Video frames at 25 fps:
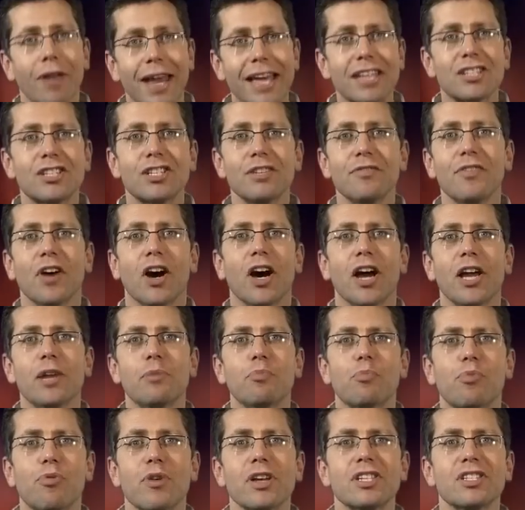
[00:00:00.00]
let's divide
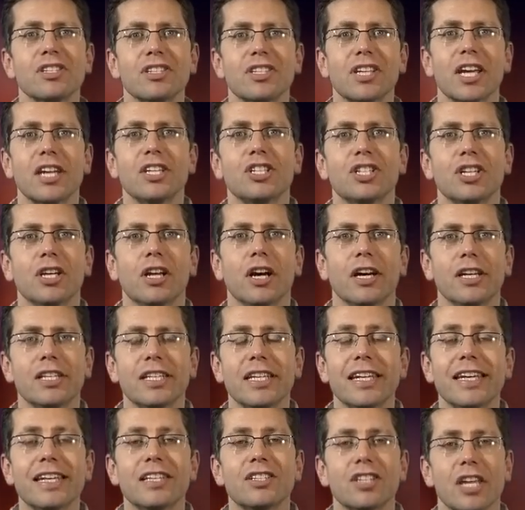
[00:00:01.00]
presentation
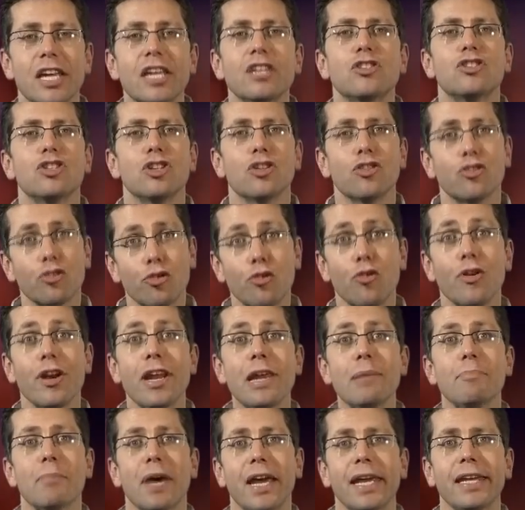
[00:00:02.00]
ideas into
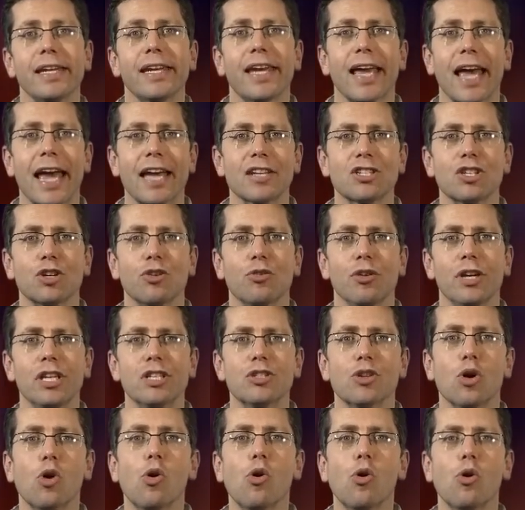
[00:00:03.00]
three main
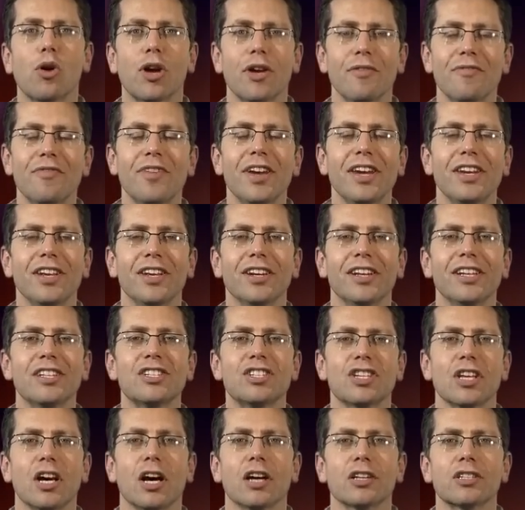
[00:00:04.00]
categories, all conveniently
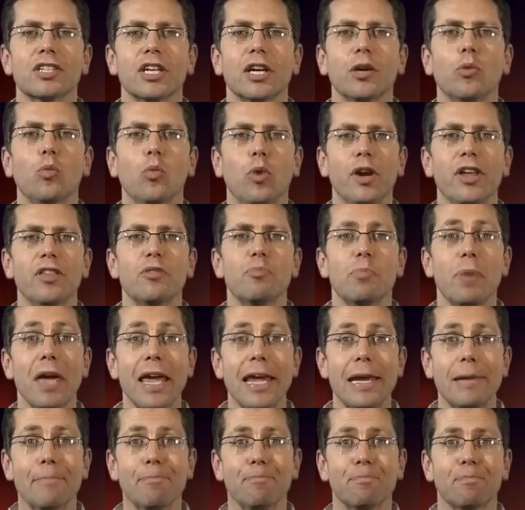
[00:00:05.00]
starting with
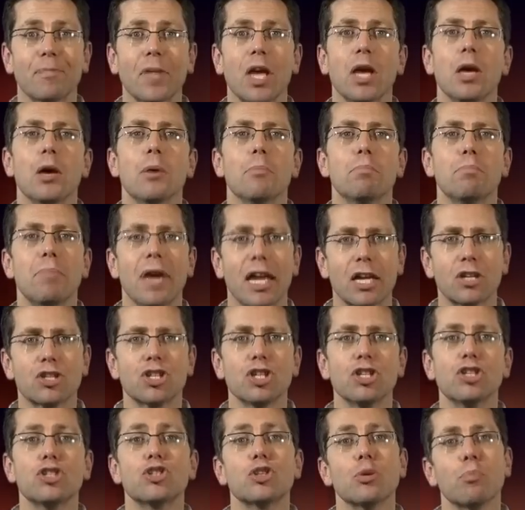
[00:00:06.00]
P:
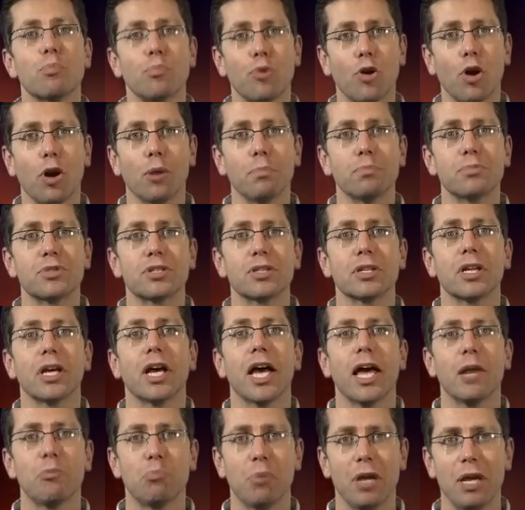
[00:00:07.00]
pictures, props,
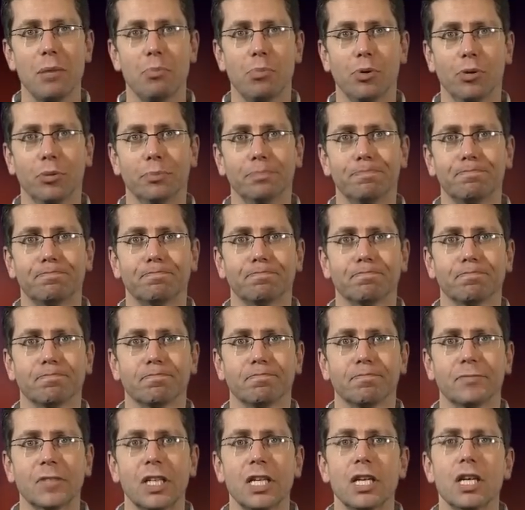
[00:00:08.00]
and people.
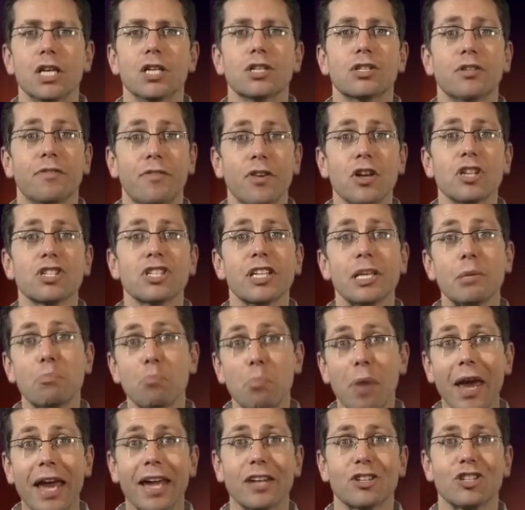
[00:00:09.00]
So firstly,
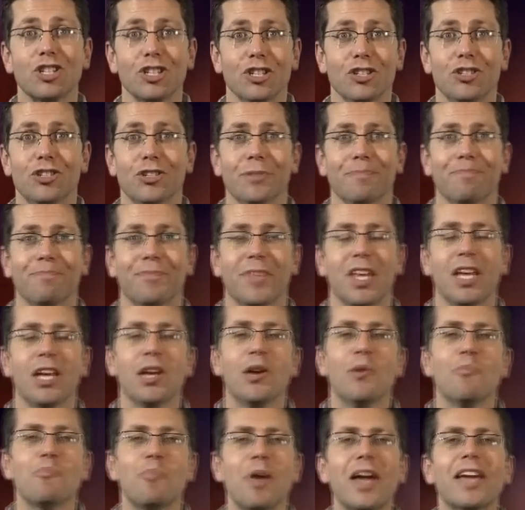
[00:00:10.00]
pictures.
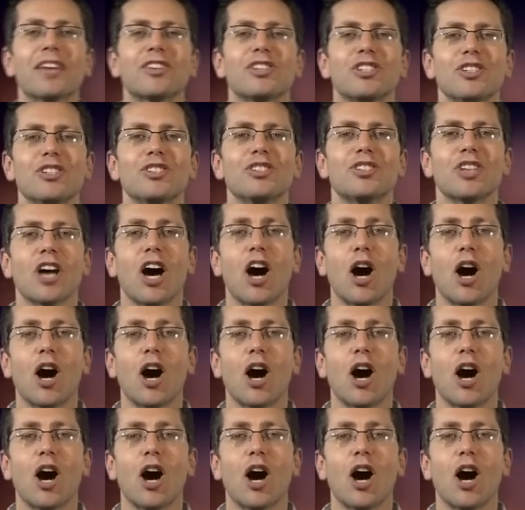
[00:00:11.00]
Pictures